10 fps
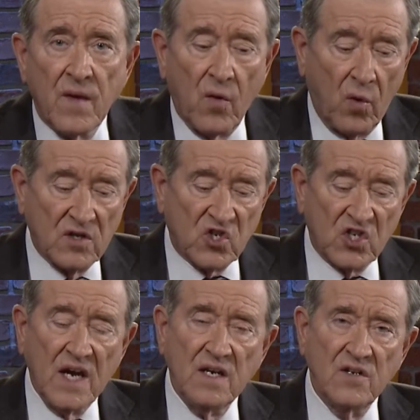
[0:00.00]
What
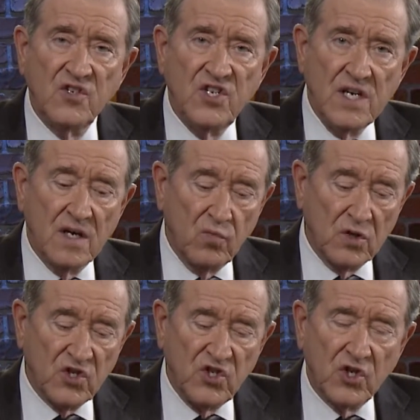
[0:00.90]
Satan did
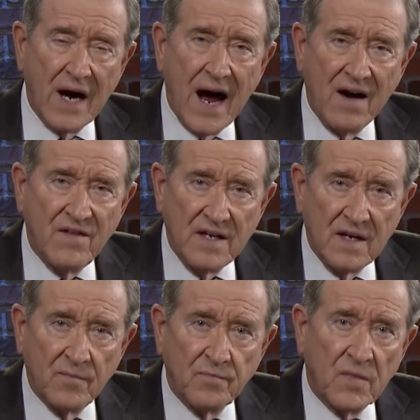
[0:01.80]
was drive
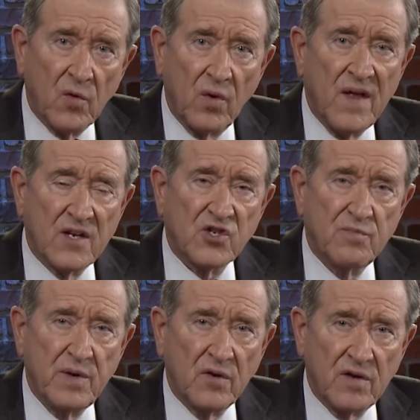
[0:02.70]
him with that
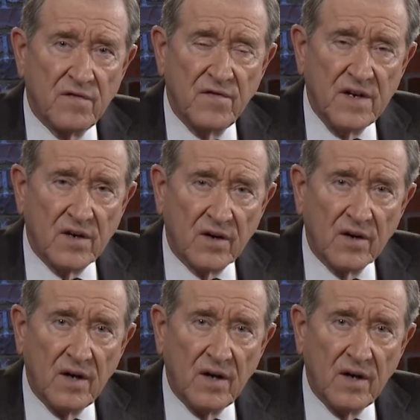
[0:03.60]
spirit of fear.